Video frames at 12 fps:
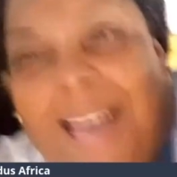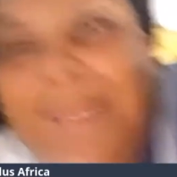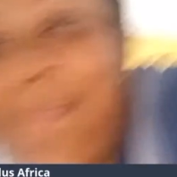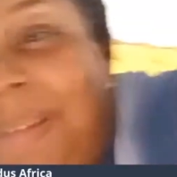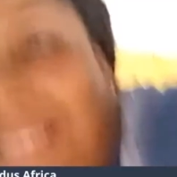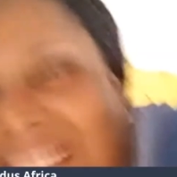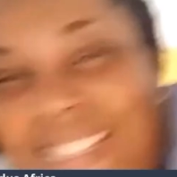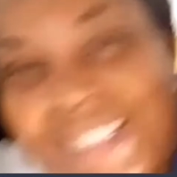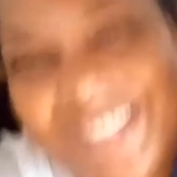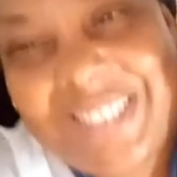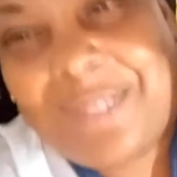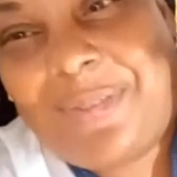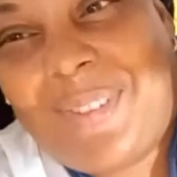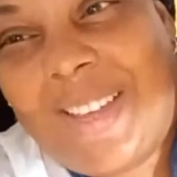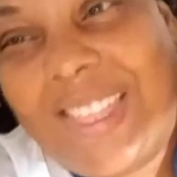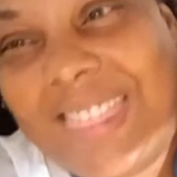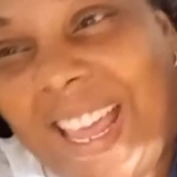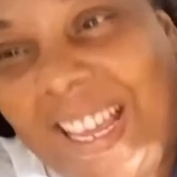God bless you,
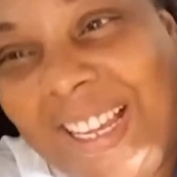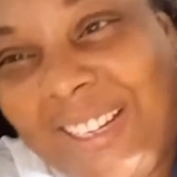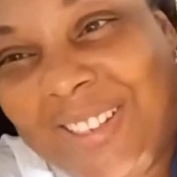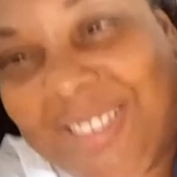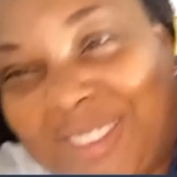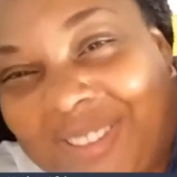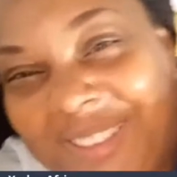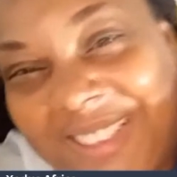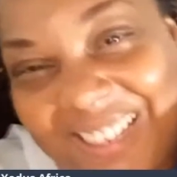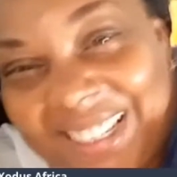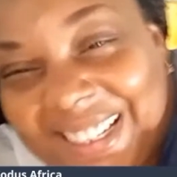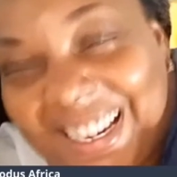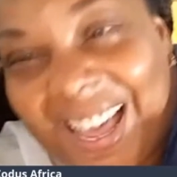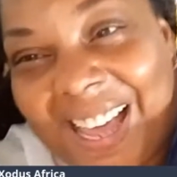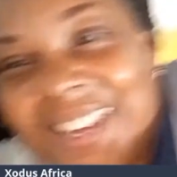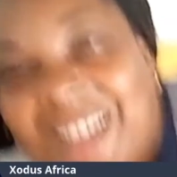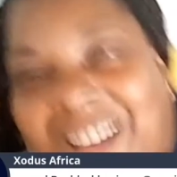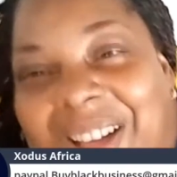Sophia. Thank you, Julie. Good
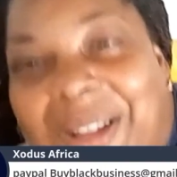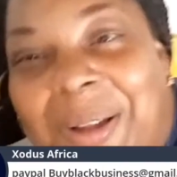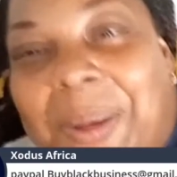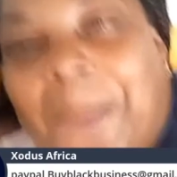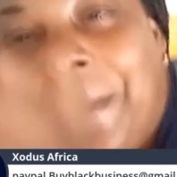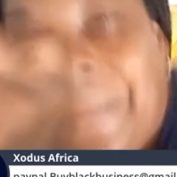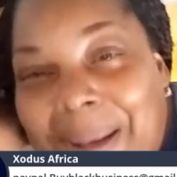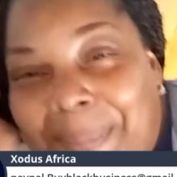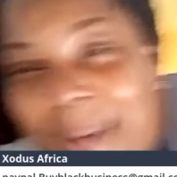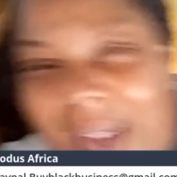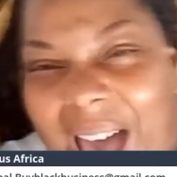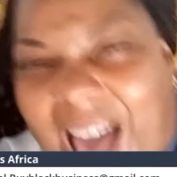night, y'all. Bye-bye.